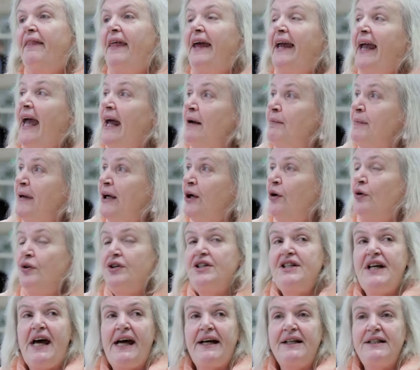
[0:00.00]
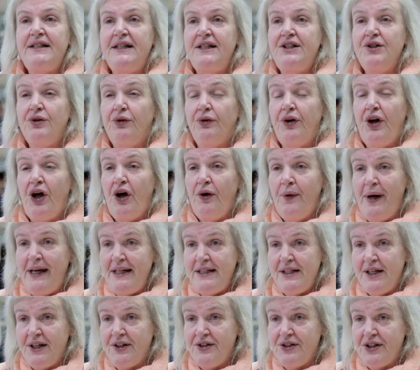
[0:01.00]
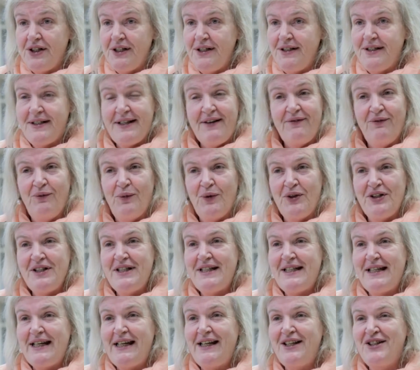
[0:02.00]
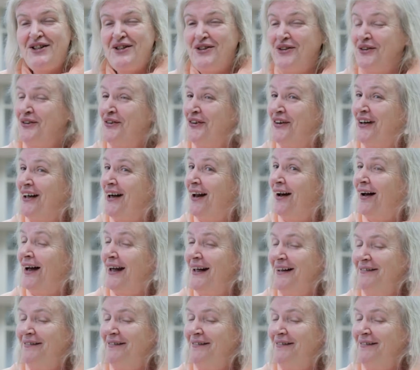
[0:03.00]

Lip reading: can be contacted on 0800 716 239